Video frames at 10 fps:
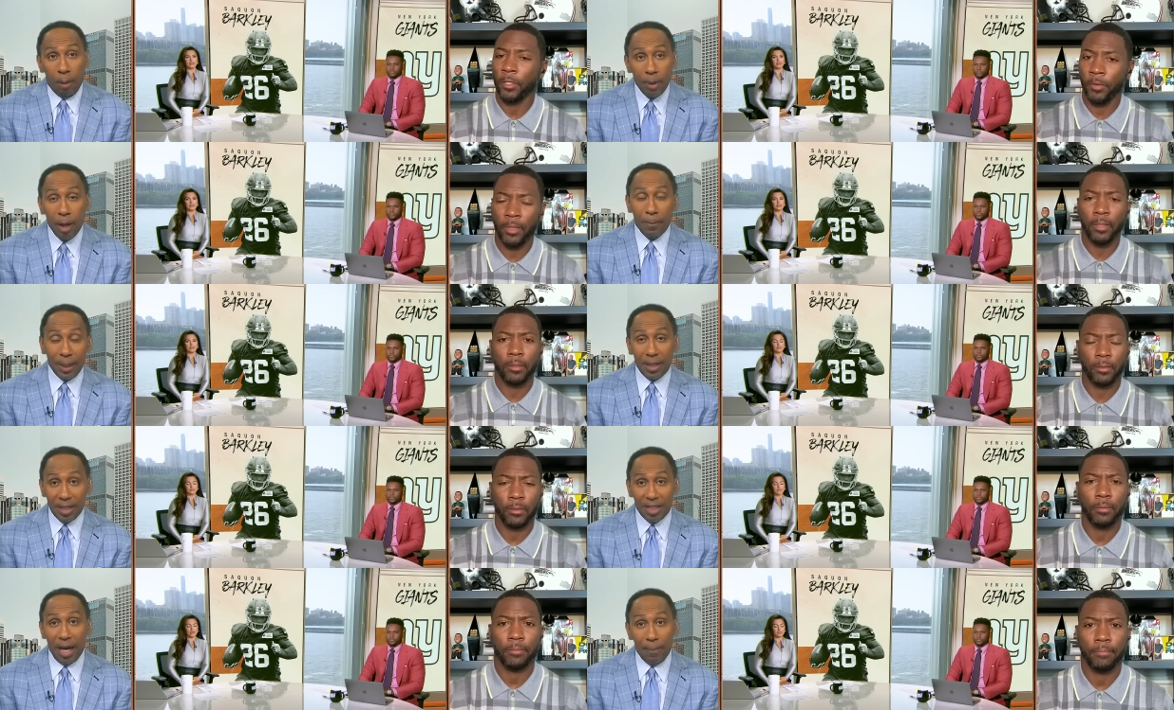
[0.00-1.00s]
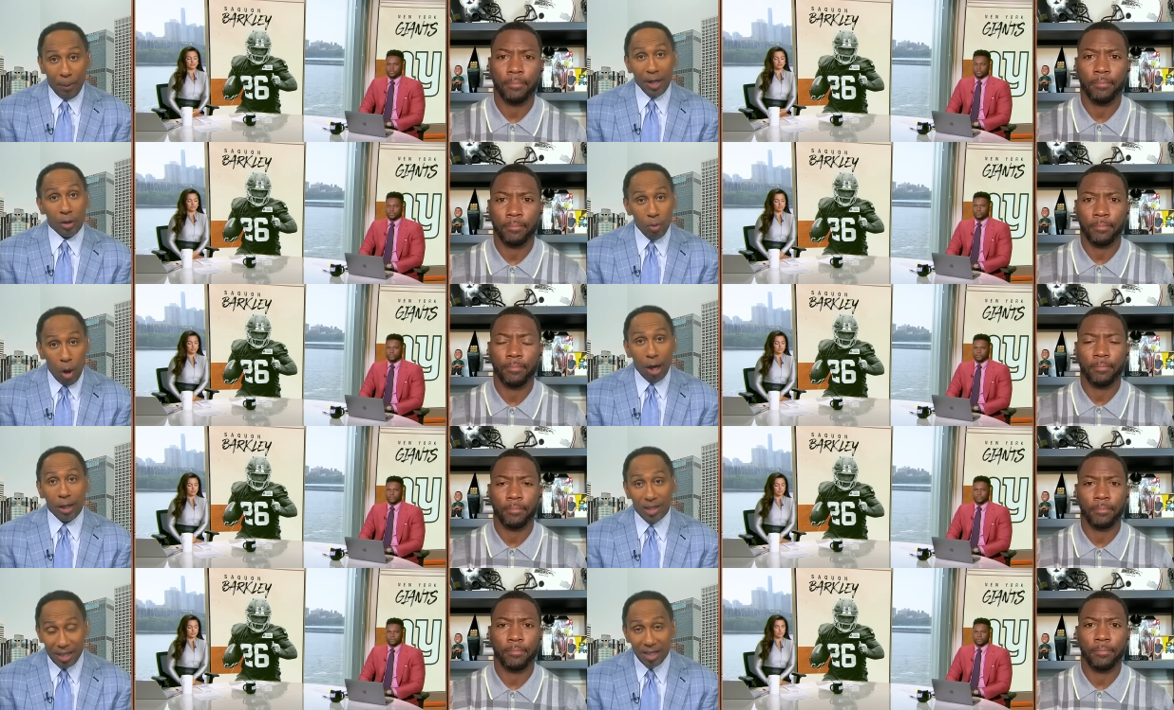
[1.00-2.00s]
Speaker 1: him, Agreed. but in the same yeah. breath, you are
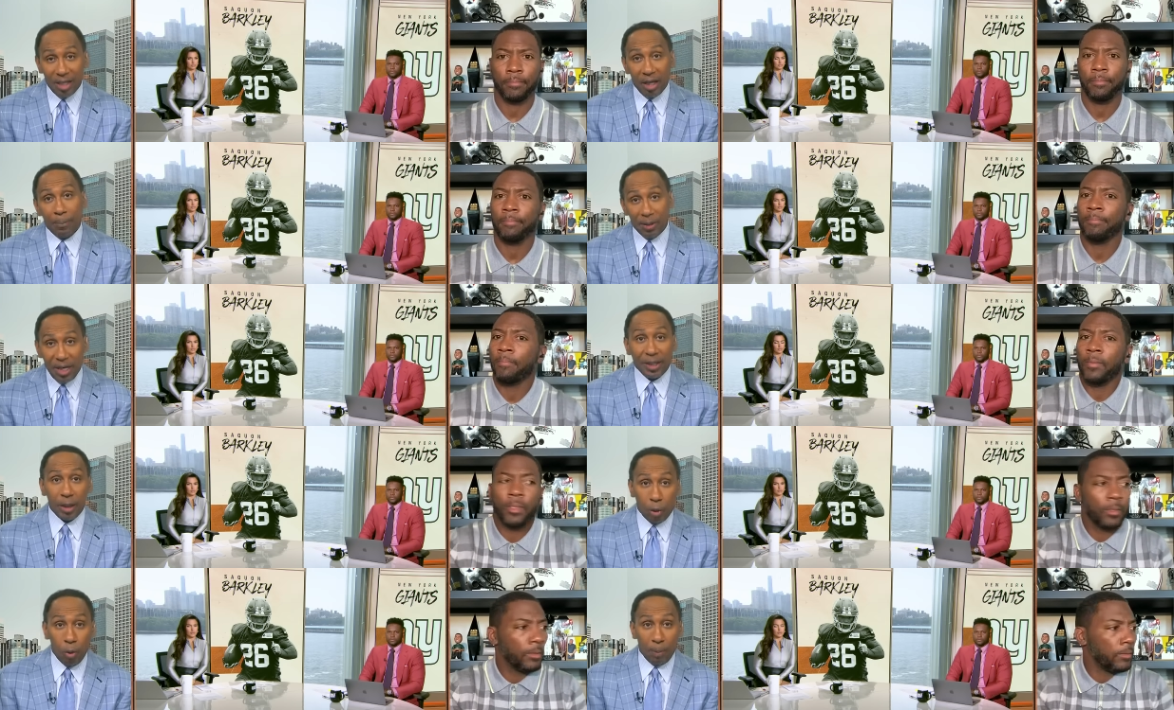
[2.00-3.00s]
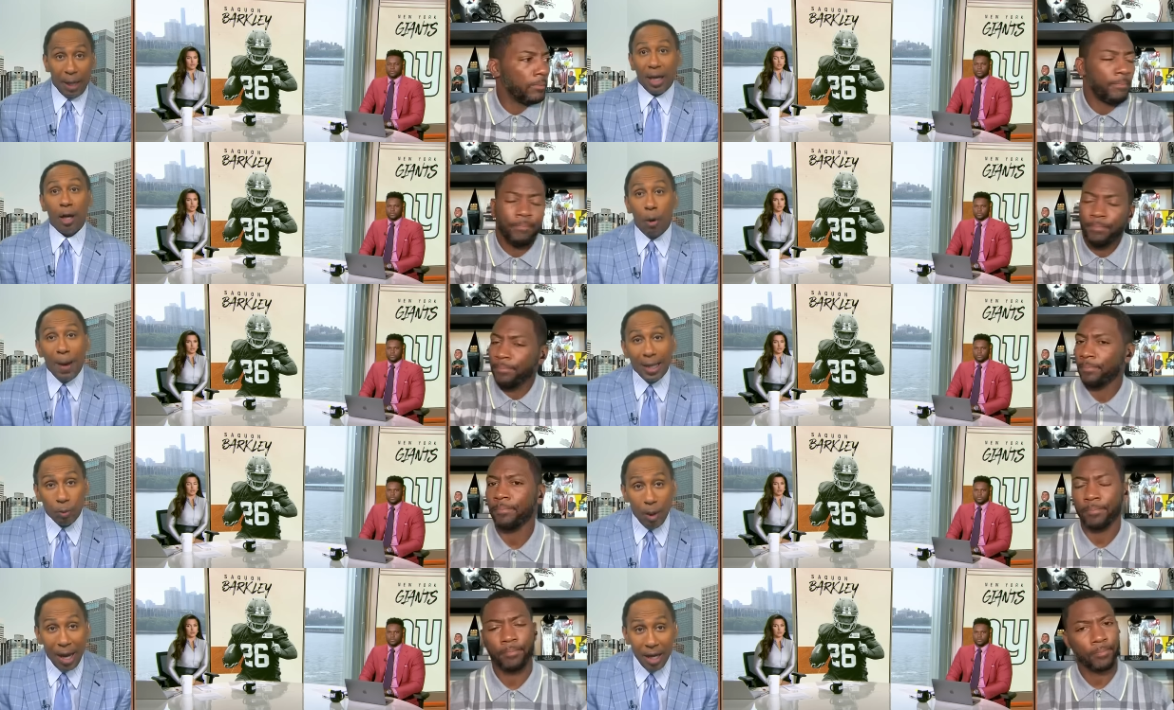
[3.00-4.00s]
assisting and protecting the quarterback. And oh, by the
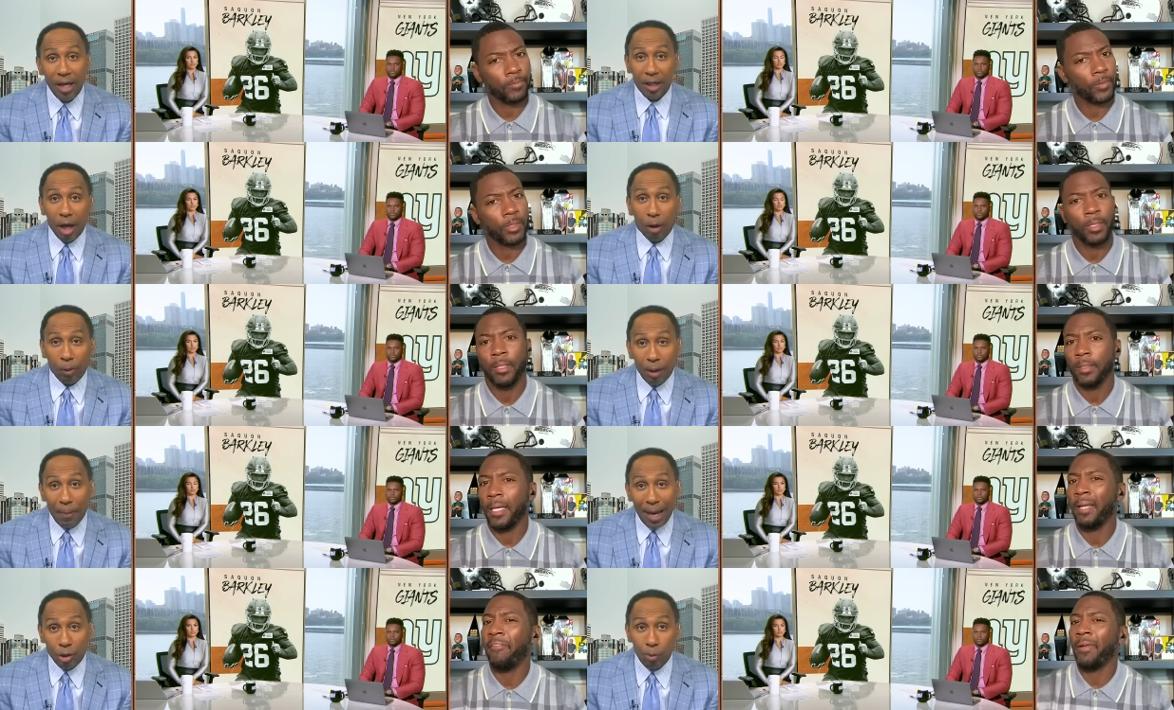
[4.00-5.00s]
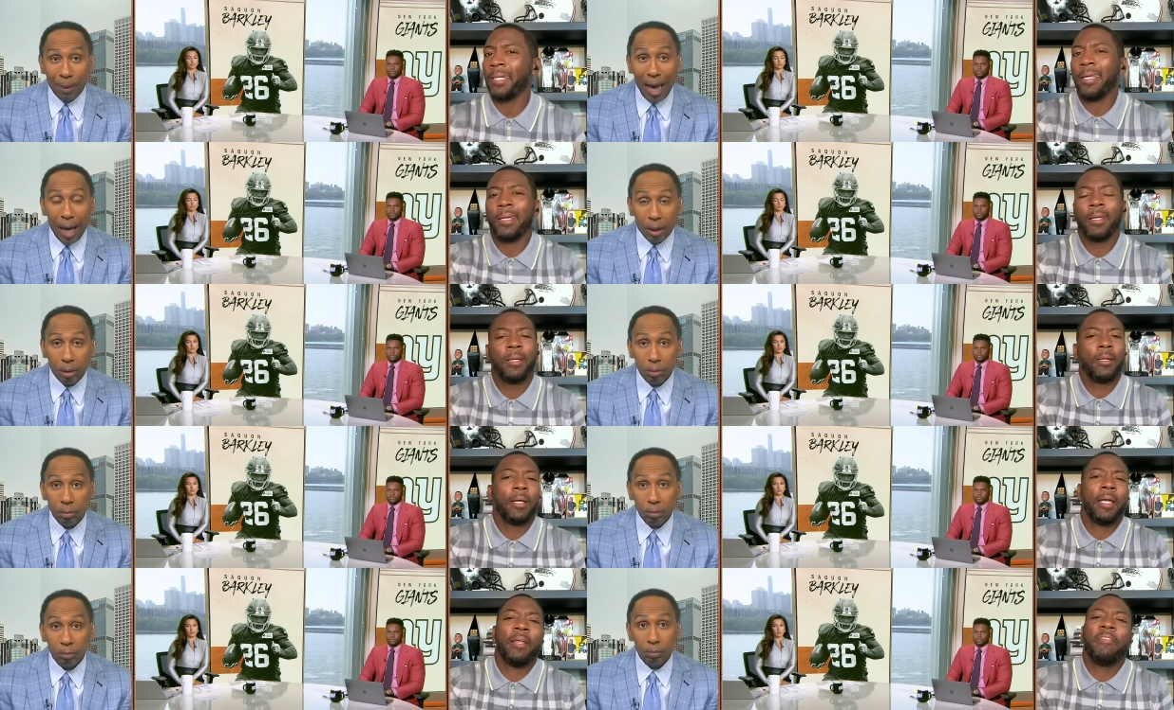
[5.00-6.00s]
way, they are running back. And they feel block. like they
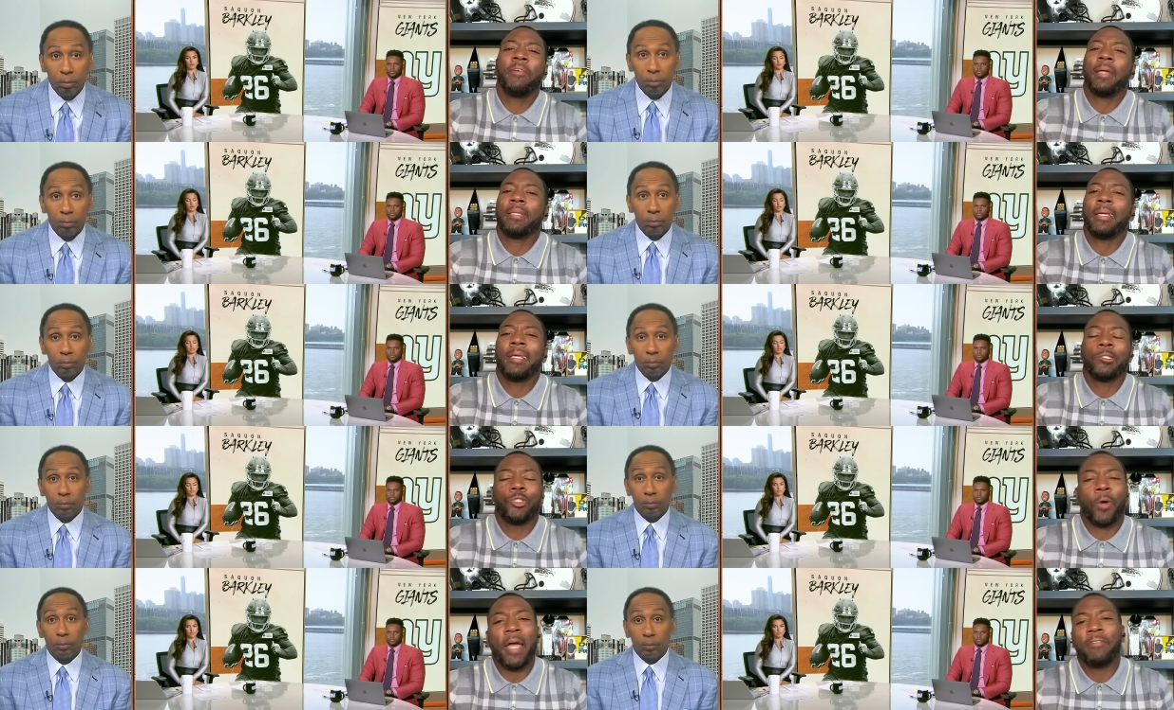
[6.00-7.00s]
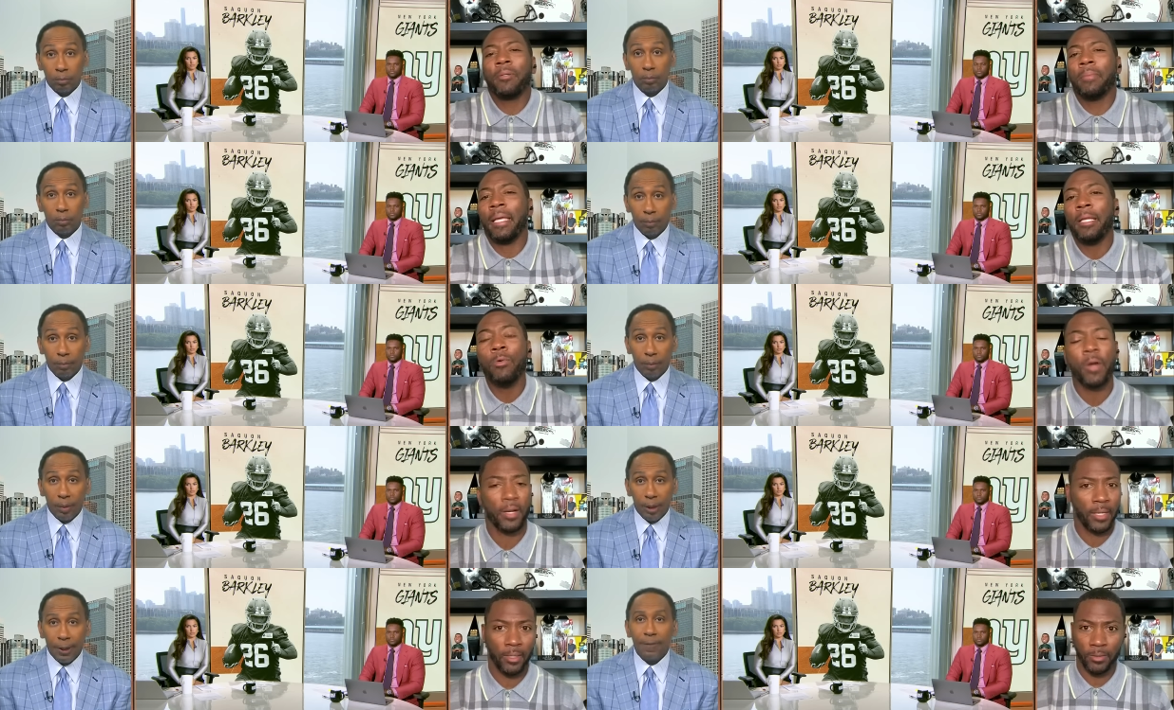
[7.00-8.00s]
Speaker 2: and they feel like they can draft them
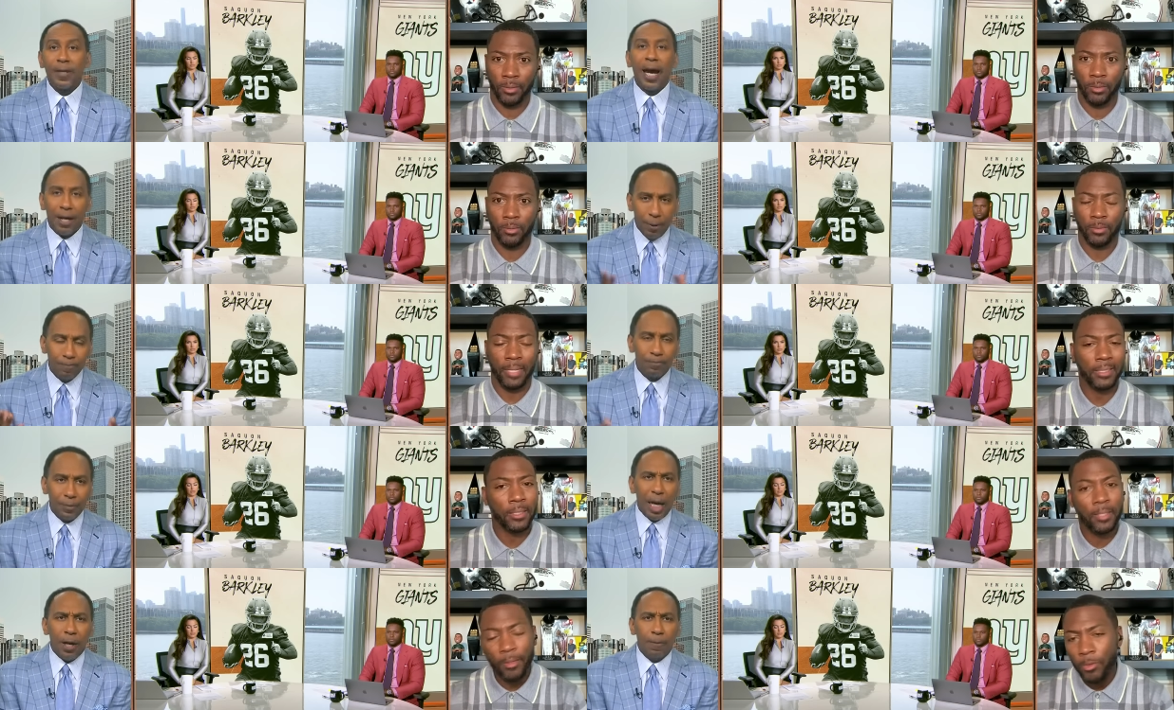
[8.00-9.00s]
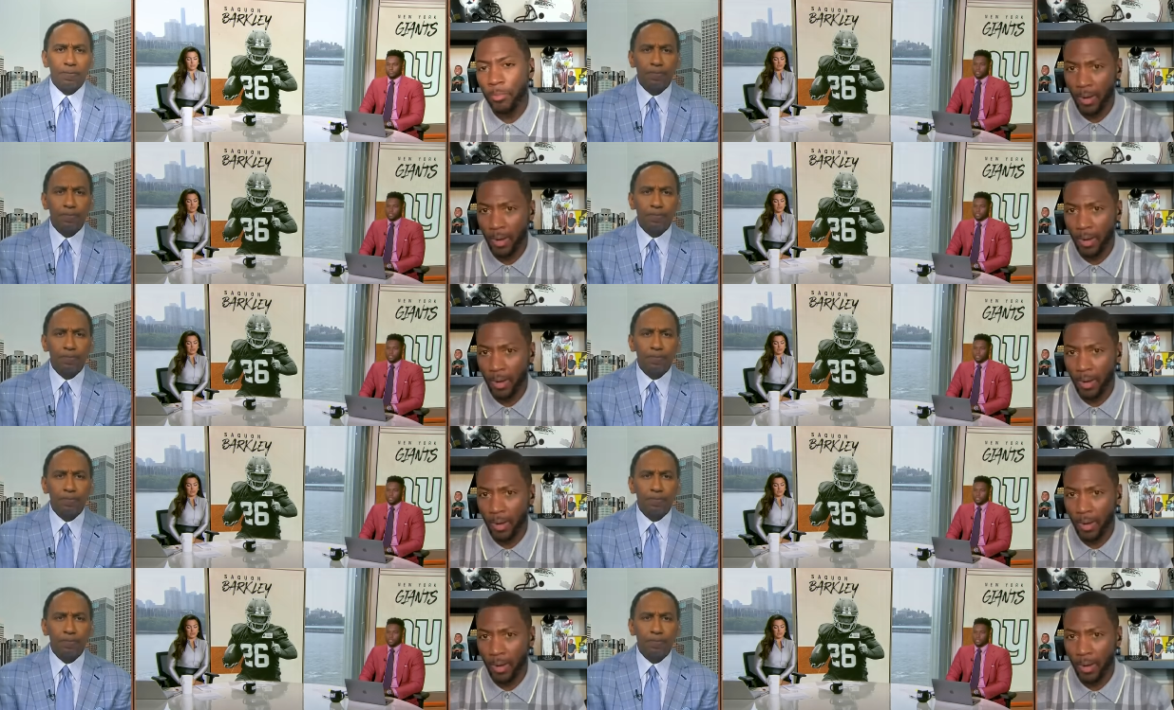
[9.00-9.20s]
anywhere now. Though. Yeah, I know. That's yeah. another know.